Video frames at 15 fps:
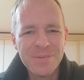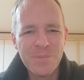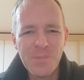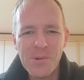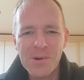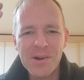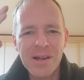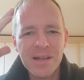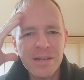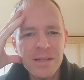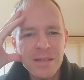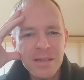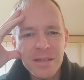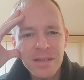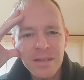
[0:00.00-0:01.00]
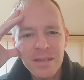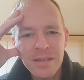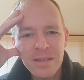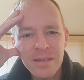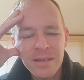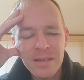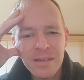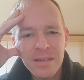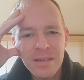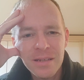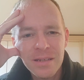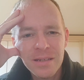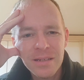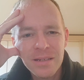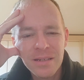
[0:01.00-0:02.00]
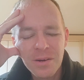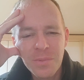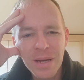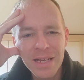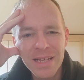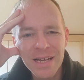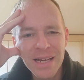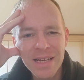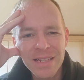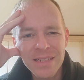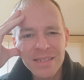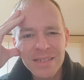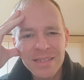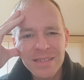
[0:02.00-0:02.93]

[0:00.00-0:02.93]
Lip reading: Moron. Oh my God.